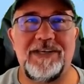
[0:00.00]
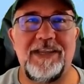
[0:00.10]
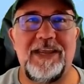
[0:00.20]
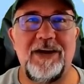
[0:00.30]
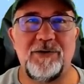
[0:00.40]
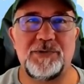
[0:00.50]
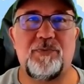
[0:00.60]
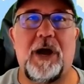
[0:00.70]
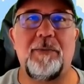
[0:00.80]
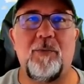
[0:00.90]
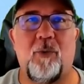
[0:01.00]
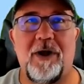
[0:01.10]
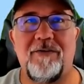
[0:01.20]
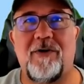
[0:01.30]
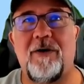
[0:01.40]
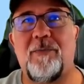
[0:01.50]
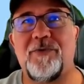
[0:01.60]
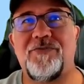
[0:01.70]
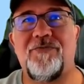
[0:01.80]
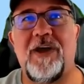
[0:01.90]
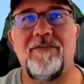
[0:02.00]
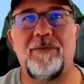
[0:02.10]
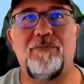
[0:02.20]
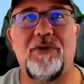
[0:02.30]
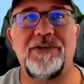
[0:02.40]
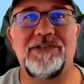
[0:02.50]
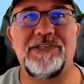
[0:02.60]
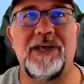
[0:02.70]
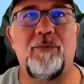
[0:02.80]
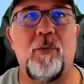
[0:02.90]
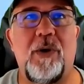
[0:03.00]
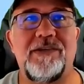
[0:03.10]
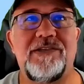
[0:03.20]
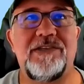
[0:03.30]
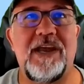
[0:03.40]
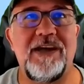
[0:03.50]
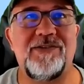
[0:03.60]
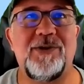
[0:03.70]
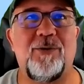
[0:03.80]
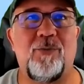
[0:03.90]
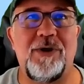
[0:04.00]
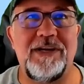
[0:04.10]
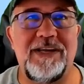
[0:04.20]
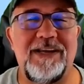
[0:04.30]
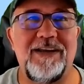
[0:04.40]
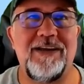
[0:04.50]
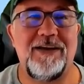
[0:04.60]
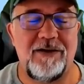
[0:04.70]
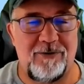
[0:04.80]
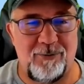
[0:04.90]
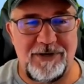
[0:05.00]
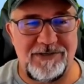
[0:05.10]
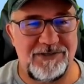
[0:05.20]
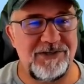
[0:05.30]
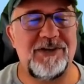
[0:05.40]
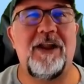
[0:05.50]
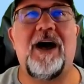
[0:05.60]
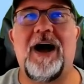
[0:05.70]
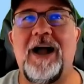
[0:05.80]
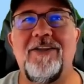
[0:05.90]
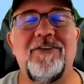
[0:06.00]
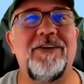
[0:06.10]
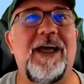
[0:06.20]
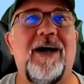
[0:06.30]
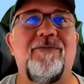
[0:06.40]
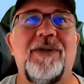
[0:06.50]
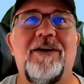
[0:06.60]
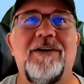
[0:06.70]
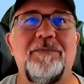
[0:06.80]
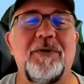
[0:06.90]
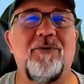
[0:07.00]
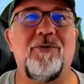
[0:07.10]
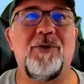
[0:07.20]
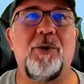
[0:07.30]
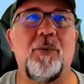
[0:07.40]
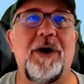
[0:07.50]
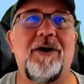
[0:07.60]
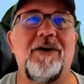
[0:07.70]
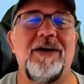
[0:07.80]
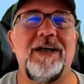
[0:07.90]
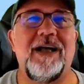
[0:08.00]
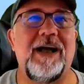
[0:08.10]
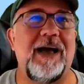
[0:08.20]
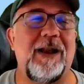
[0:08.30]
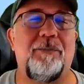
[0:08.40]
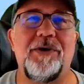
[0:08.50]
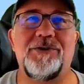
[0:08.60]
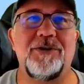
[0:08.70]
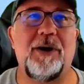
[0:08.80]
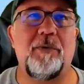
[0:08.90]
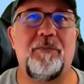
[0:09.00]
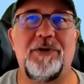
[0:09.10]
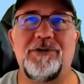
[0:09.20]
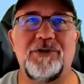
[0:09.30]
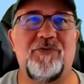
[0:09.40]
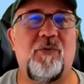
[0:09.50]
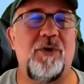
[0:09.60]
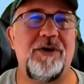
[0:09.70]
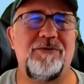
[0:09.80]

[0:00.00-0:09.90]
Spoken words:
Here is probably one of our most favorite places that we went, Santorini, Greece. Just an island out there in the middle of nowhere. I got a couple of pictures for you.